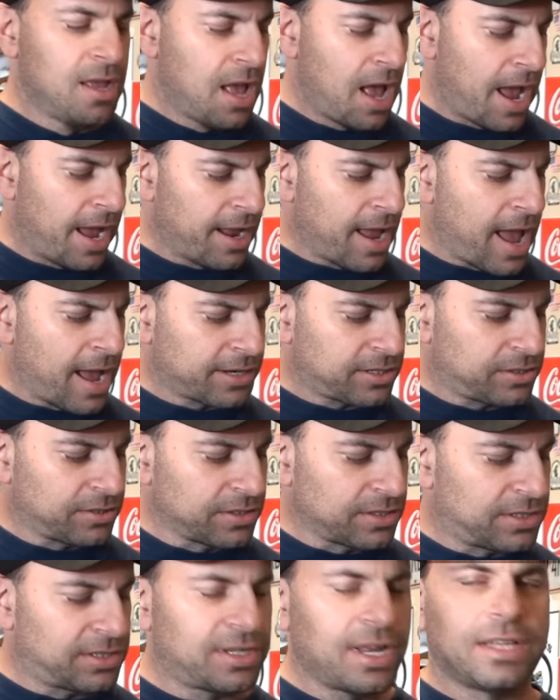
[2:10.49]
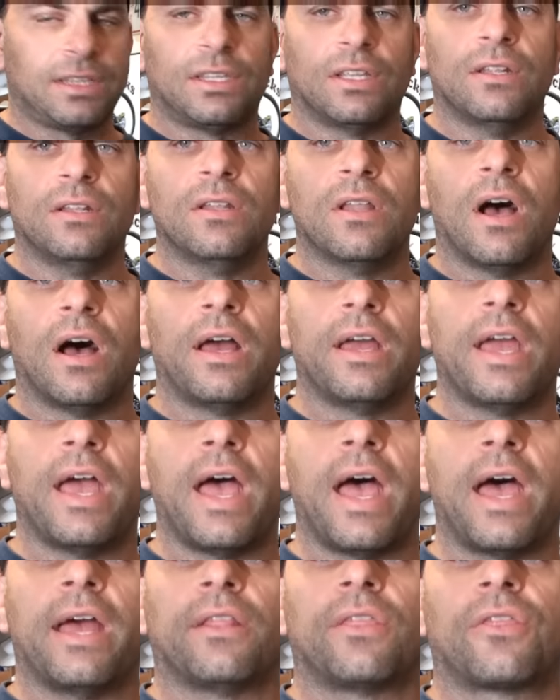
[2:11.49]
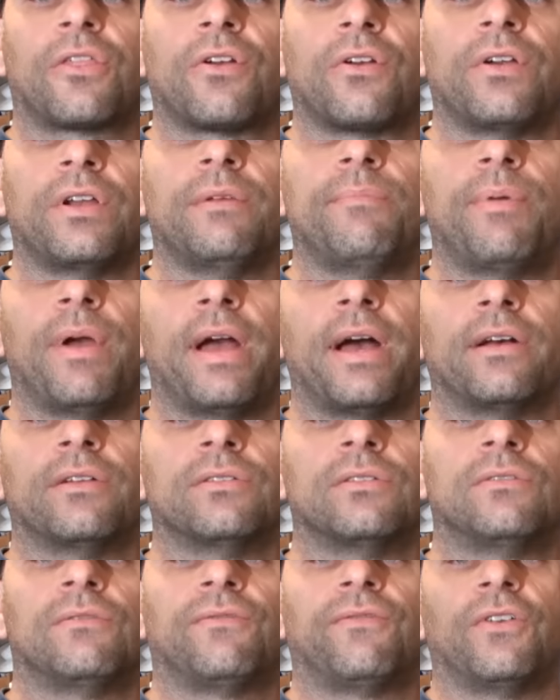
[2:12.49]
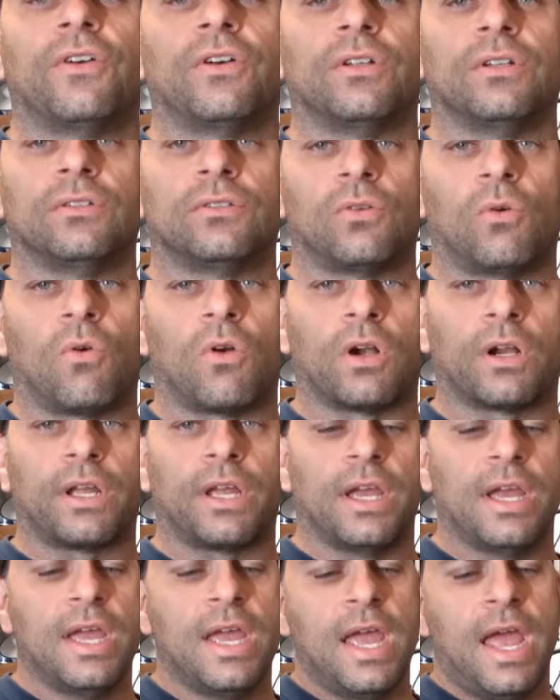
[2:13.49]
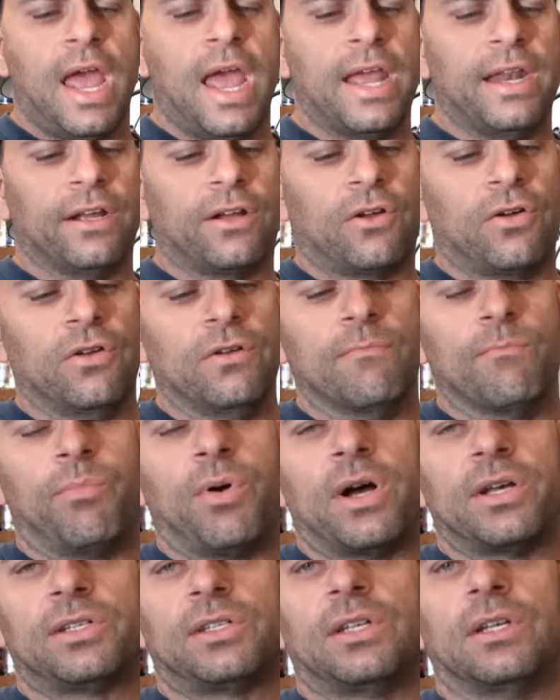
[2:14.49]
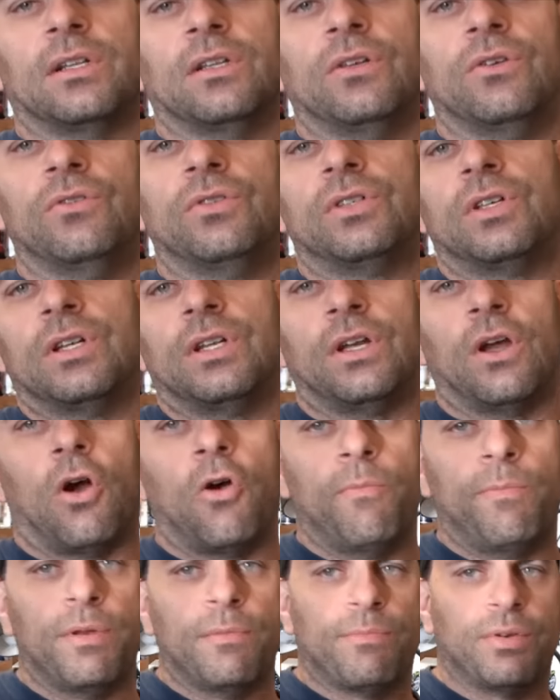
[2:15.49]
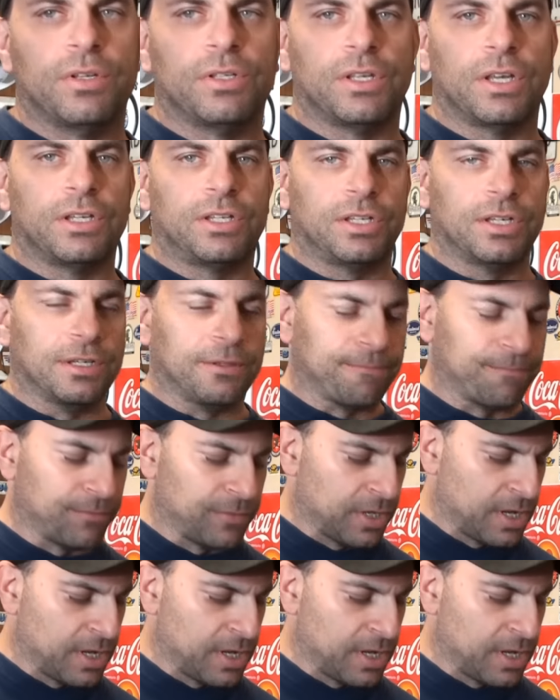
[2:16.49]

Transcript: I actually set the nut at 30 pounds-foot torque, and it couldn't bust it loose in the open position.